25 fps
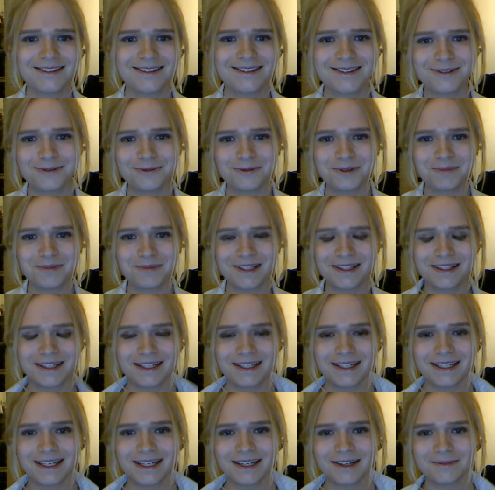the woman
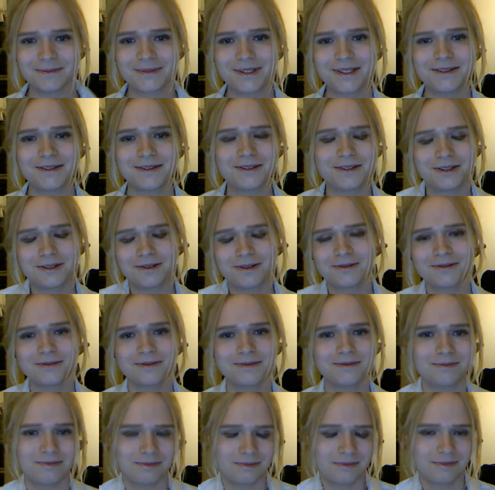thing I asked to go.
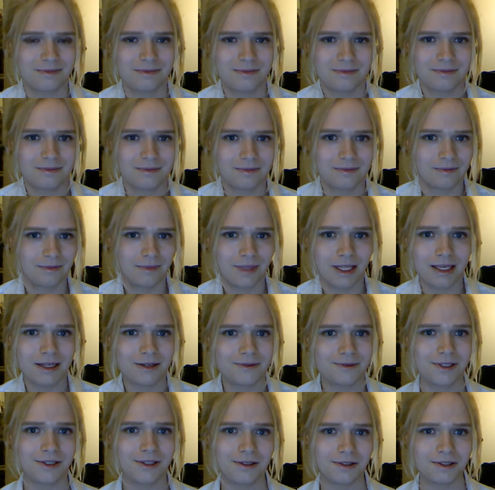
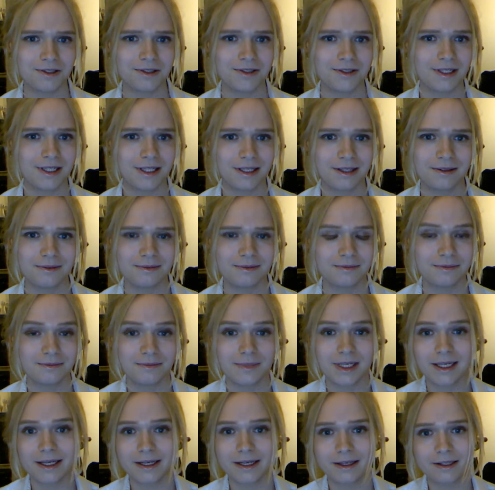Androgynous today.
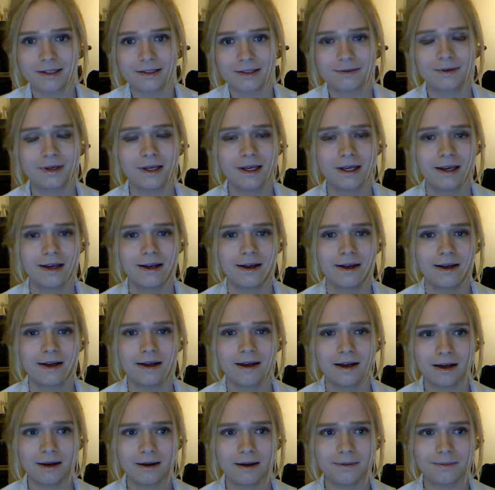I like it.
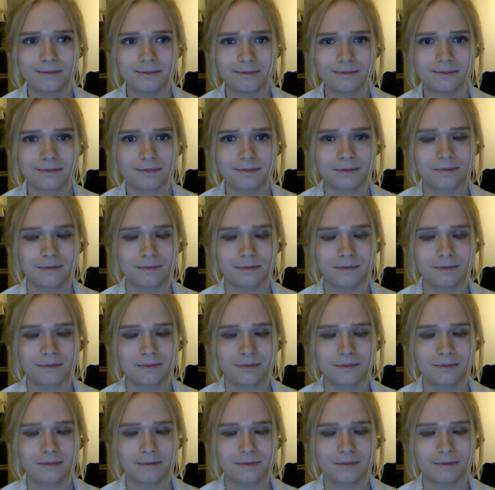Um,